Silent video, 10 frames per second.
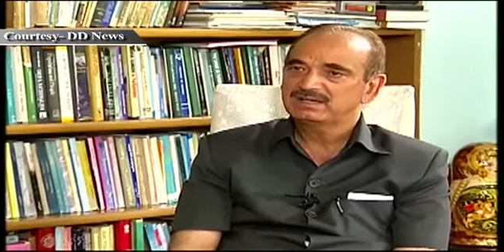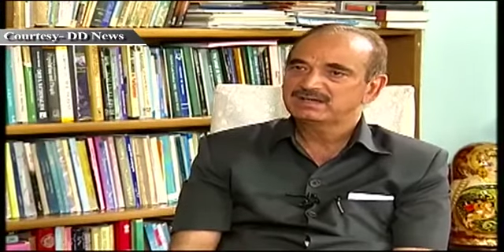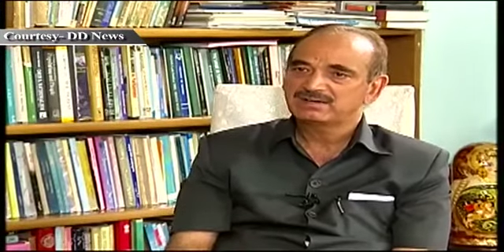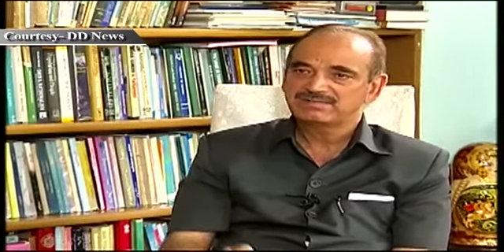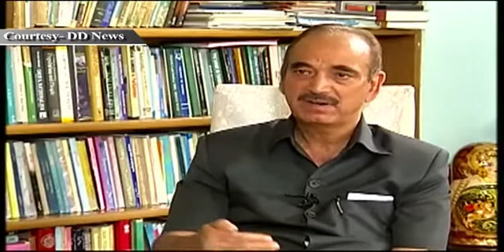
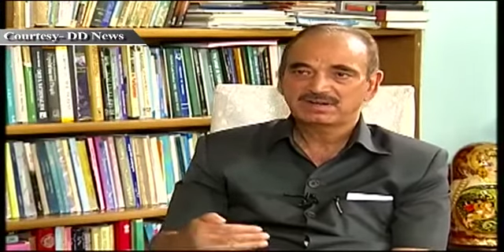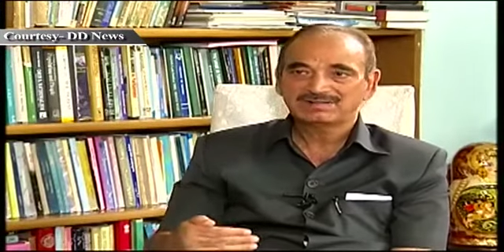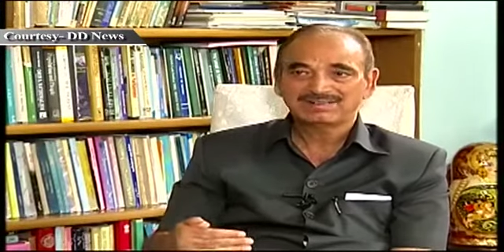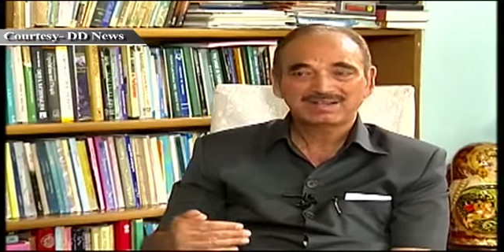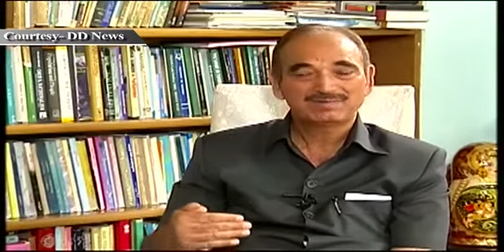And uh, from,
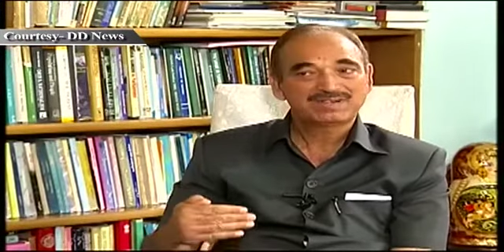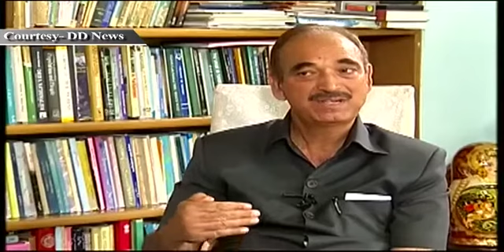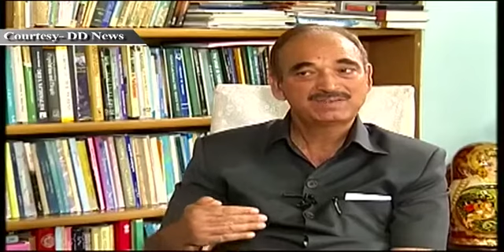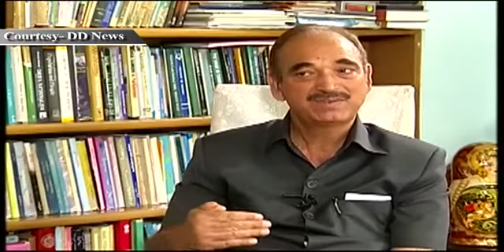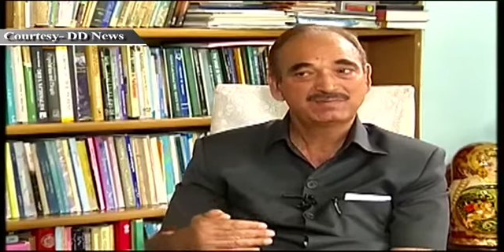they have
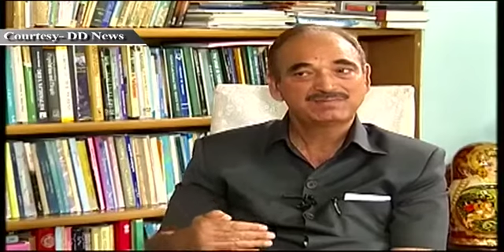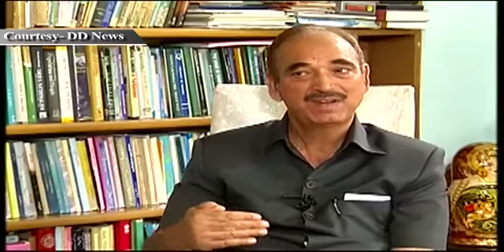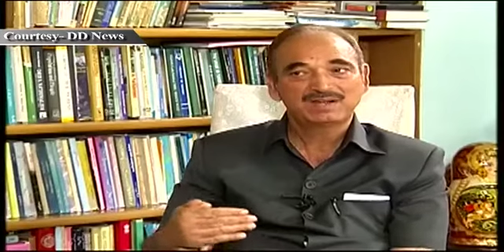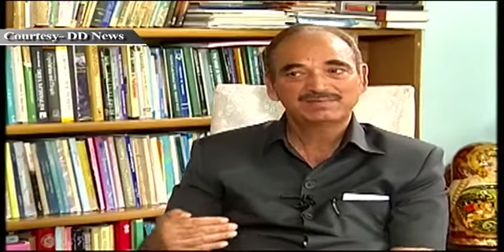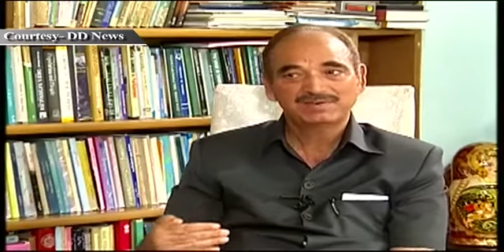reached from
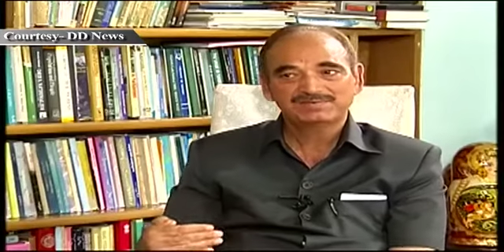five,